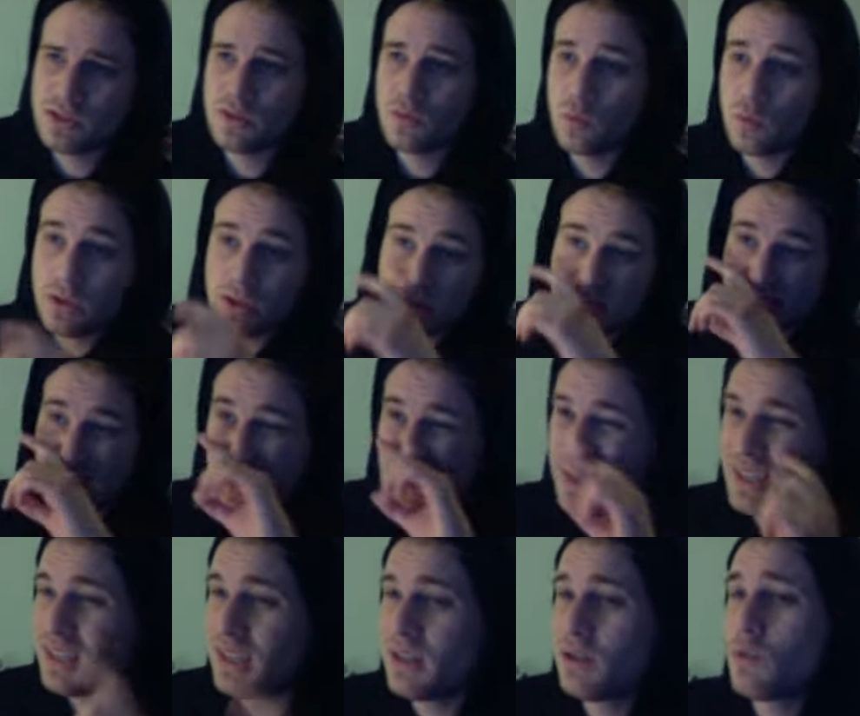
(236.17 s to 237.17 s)
in which
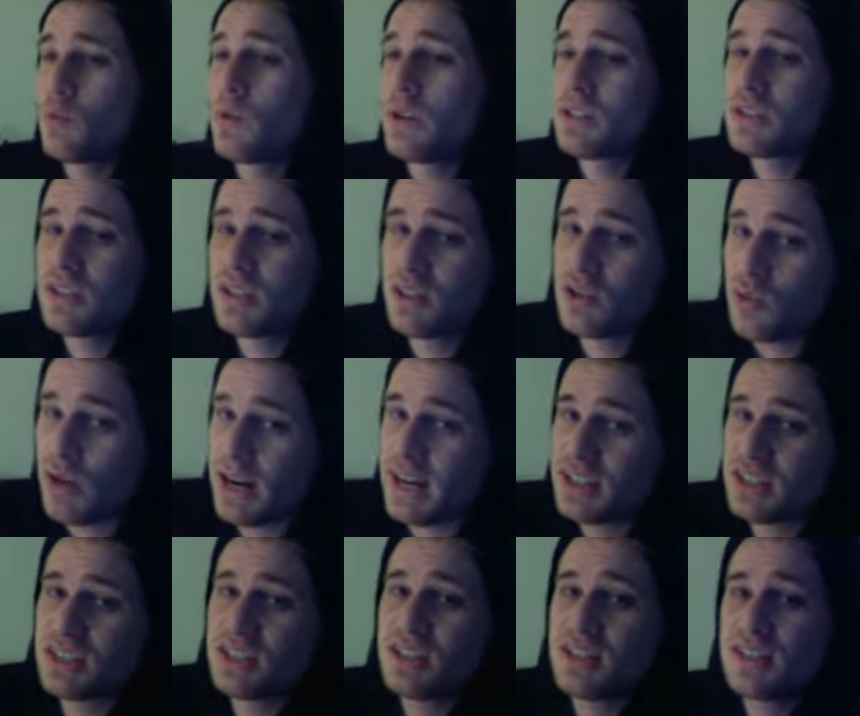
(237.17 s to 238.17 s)
it
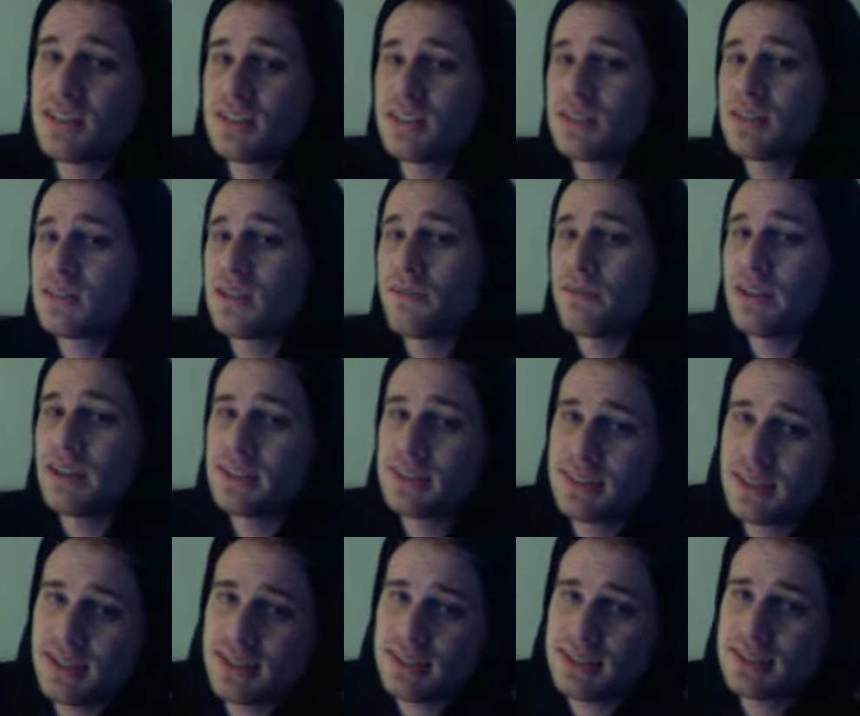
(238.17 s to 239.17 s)
crashes and stuff like
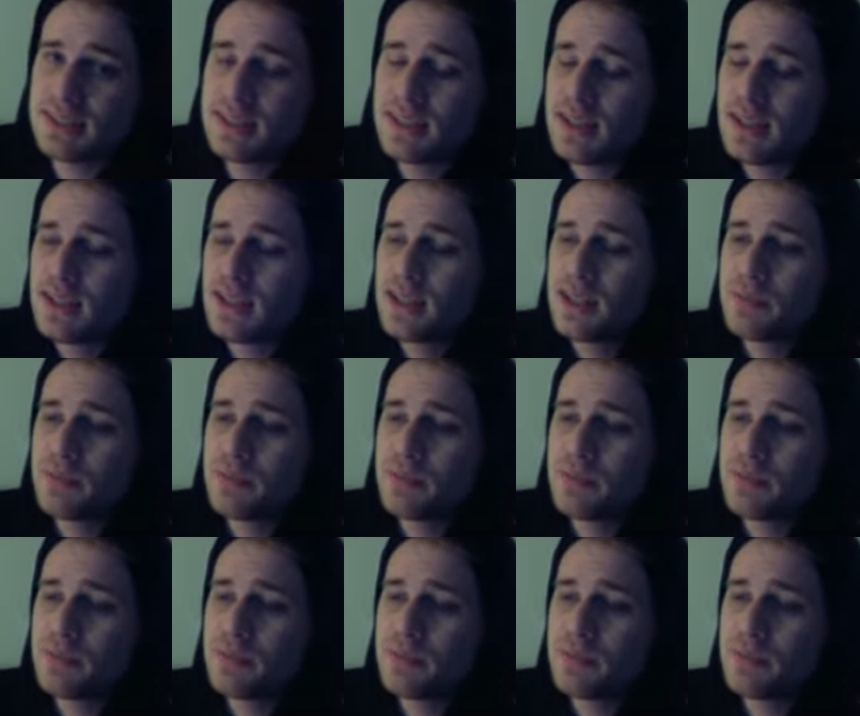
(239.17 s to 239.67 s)
this.